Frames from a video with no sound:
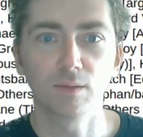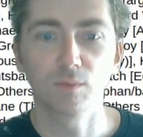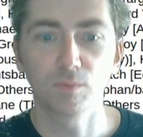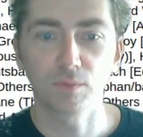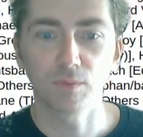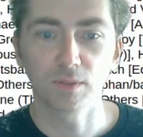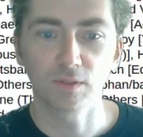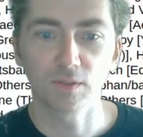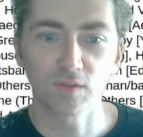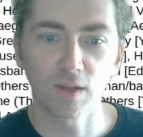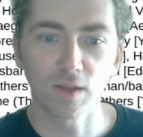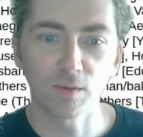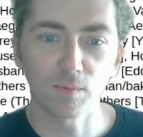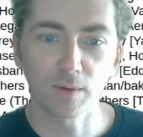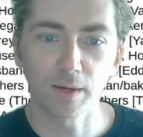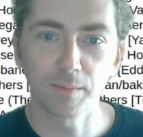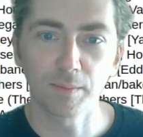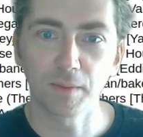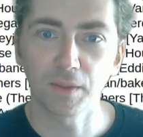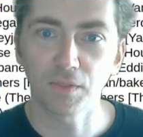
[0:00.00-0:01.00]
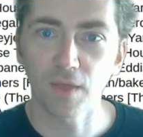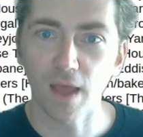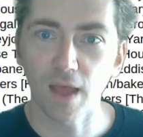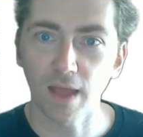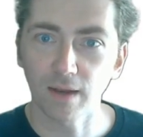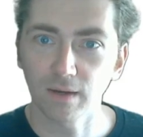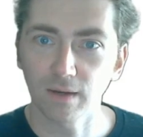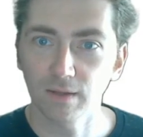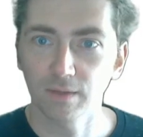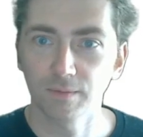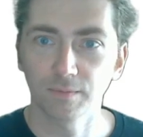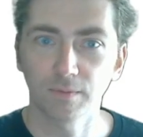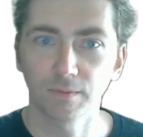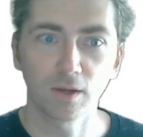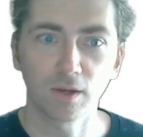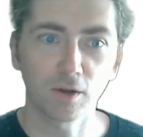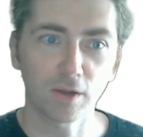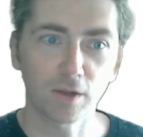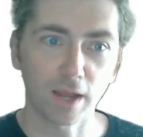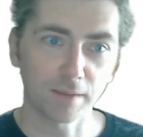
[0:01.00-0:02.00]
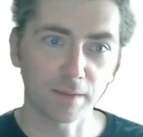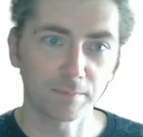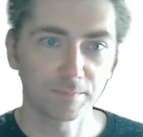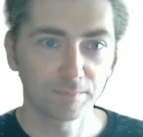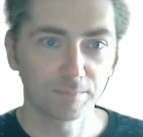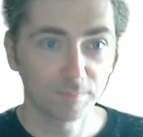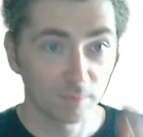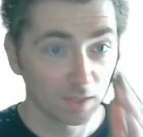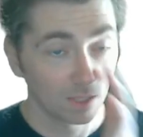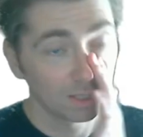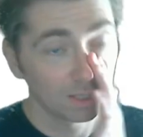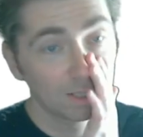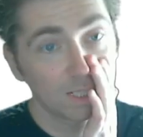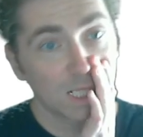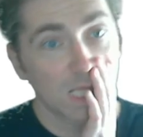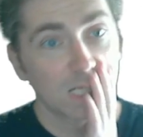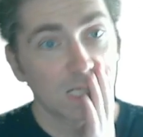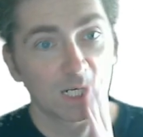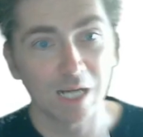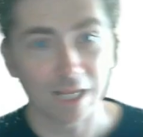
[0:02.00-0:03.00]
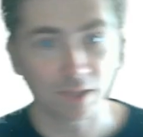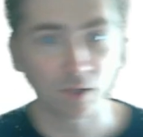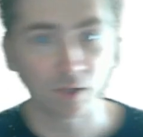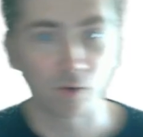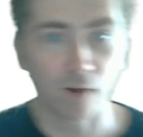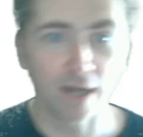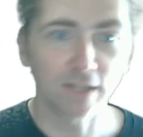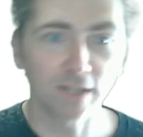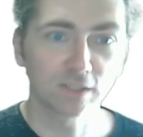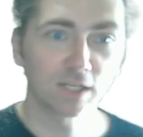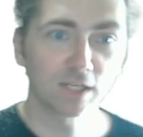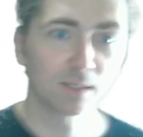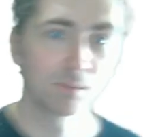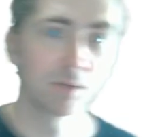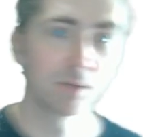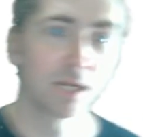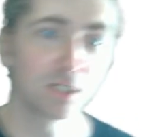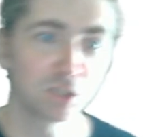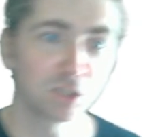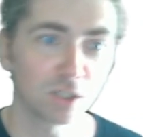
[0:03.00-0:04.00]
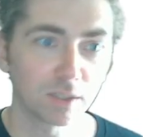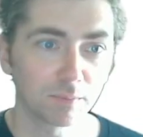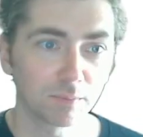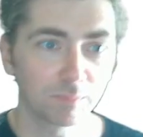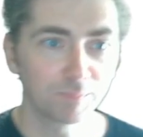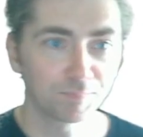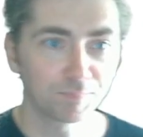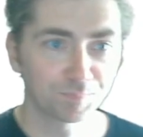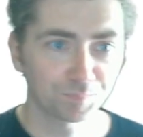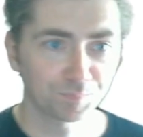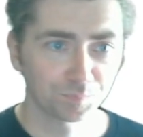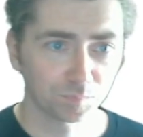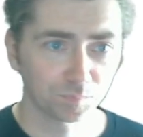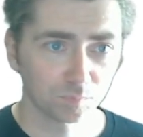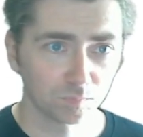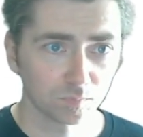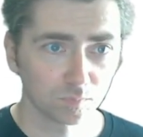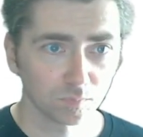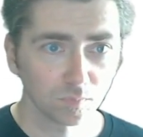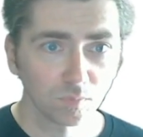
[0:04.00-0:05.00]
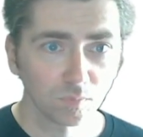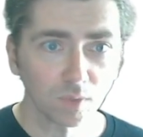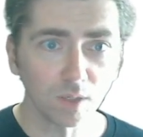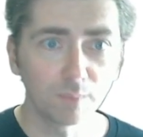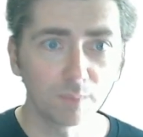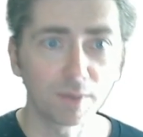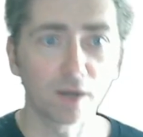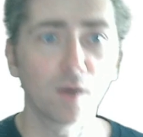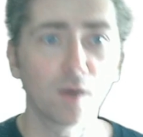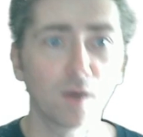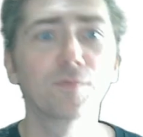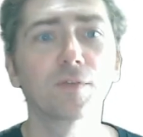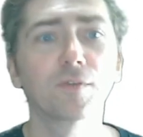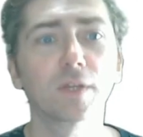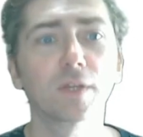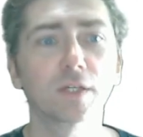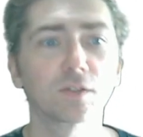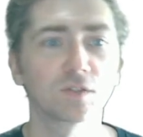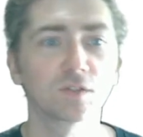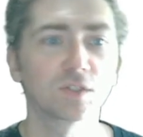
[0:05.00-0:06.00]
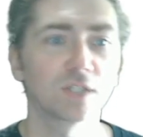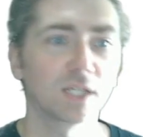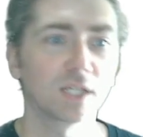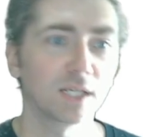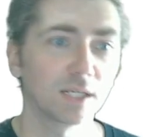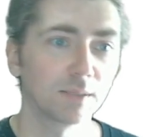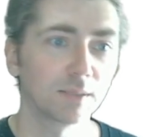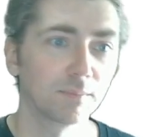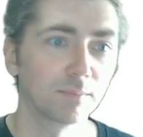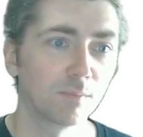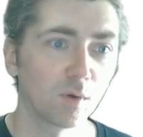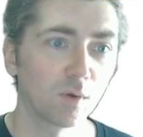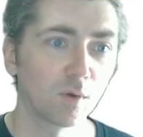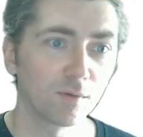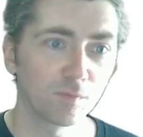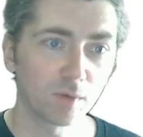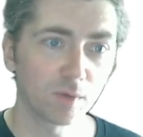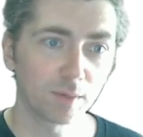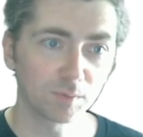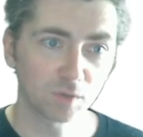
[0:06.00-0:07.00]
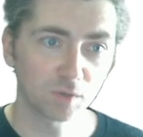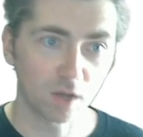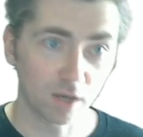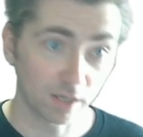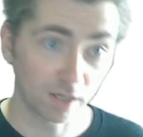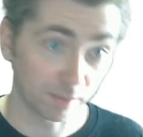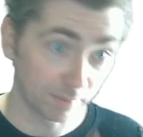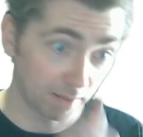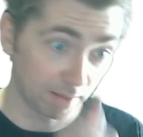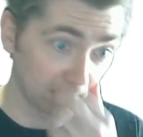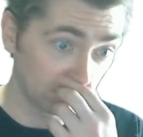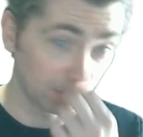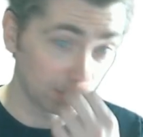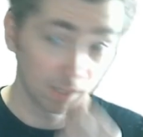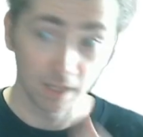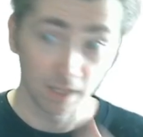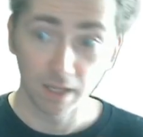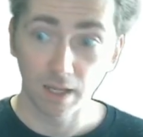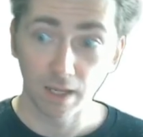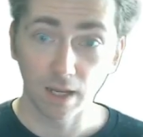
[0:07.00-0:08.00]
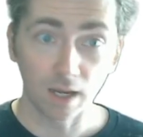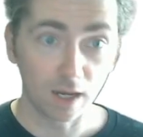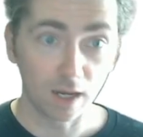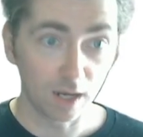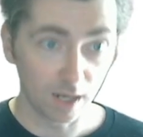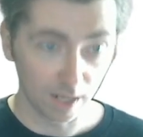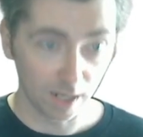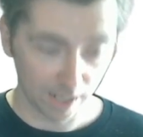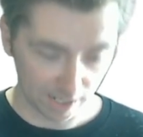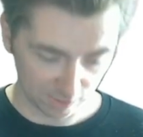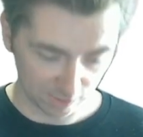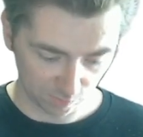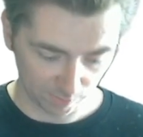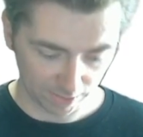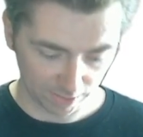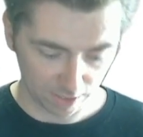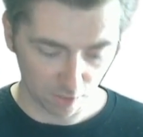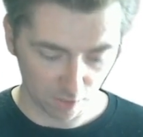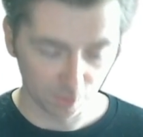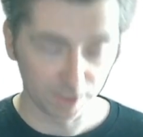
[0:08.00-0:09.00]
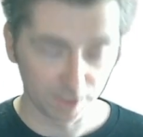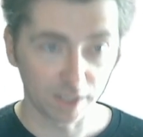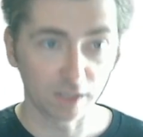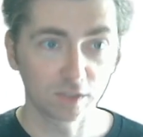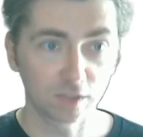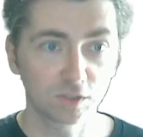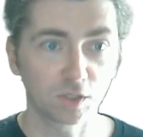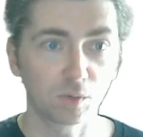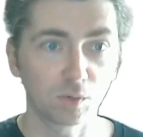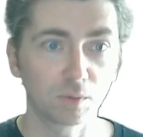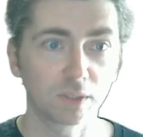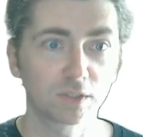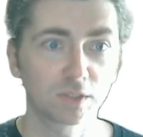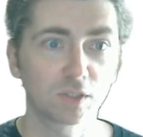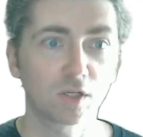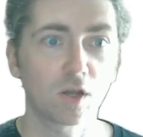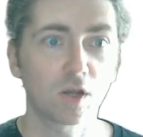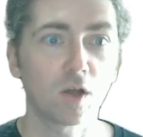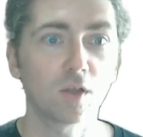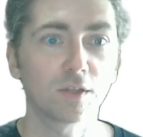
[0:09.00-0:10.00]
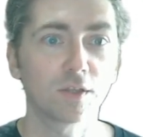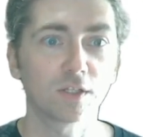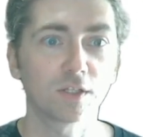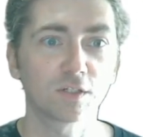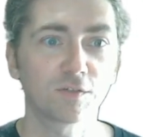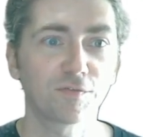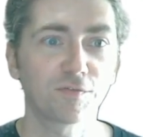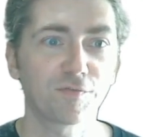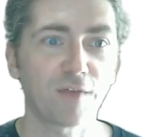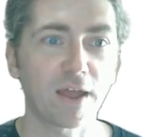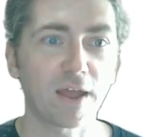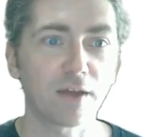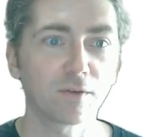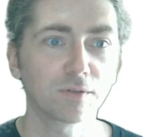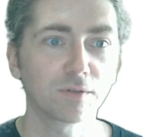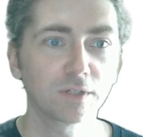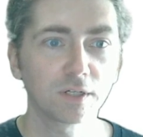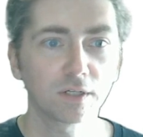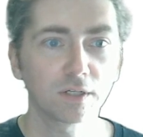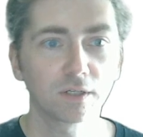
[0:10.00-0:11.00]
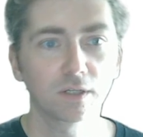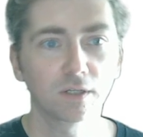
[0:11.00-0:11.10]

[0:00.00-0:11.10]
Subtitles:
let's not worry about that. Okay, not the greatest explanation, but hopefully you'll see more of what I'm talking about as we go here. So let's call this found,